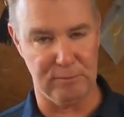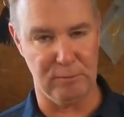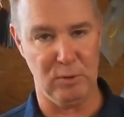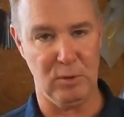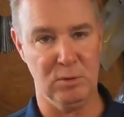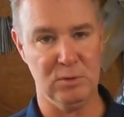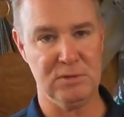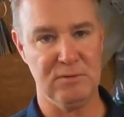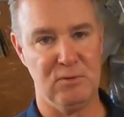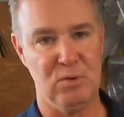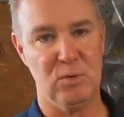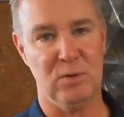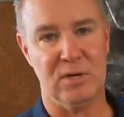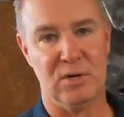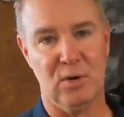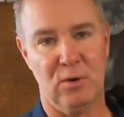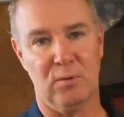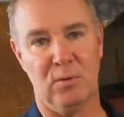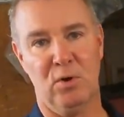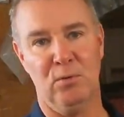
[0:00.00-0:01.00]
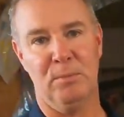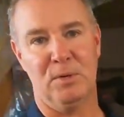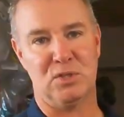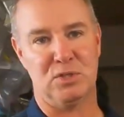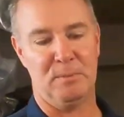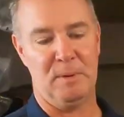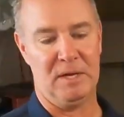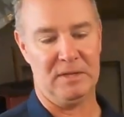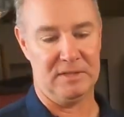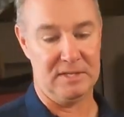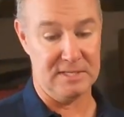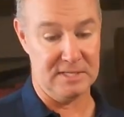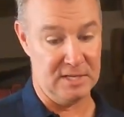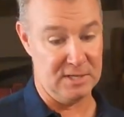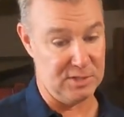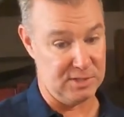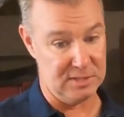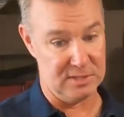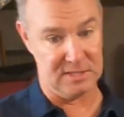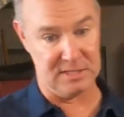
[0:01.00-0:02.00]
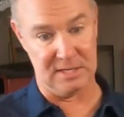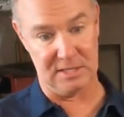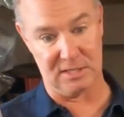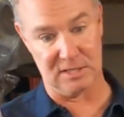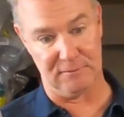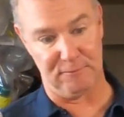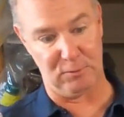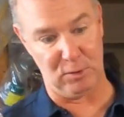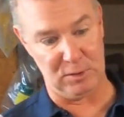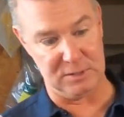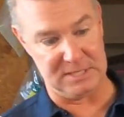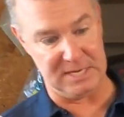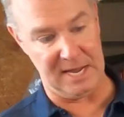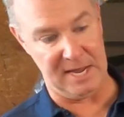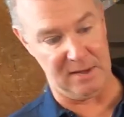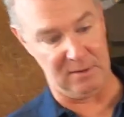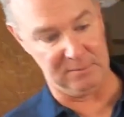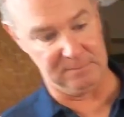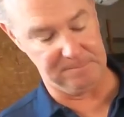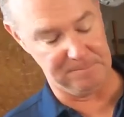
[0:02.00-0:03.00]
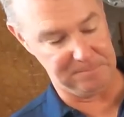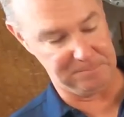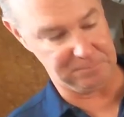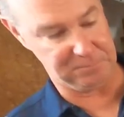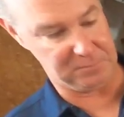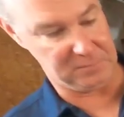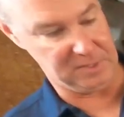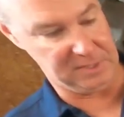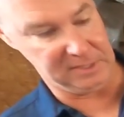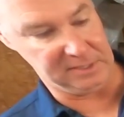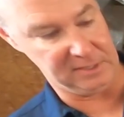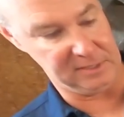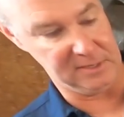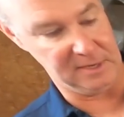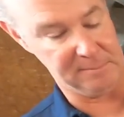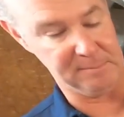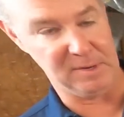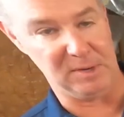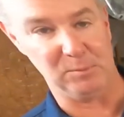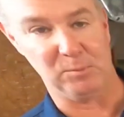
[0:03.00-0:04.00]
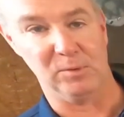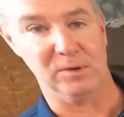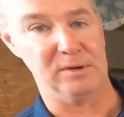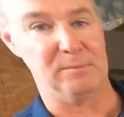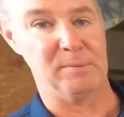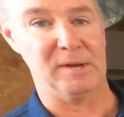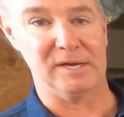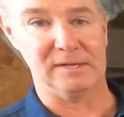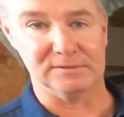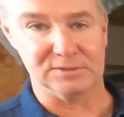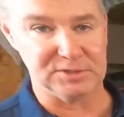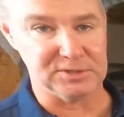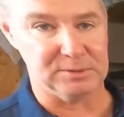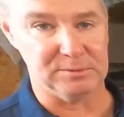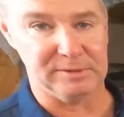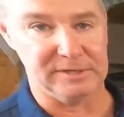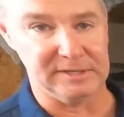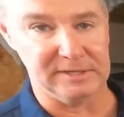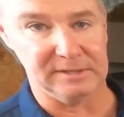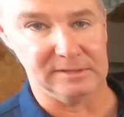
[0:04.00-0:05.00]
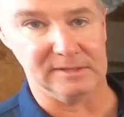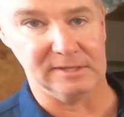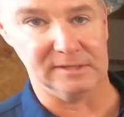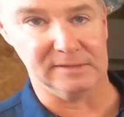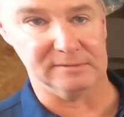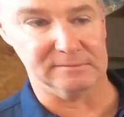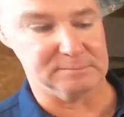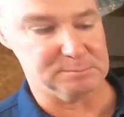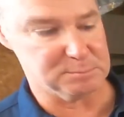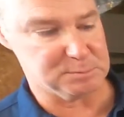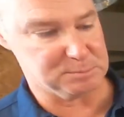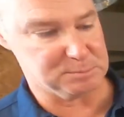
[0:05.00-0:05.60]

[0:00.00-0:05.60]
For those of you that don't know much about these engines, since the front's out and I'm not worried about showing anything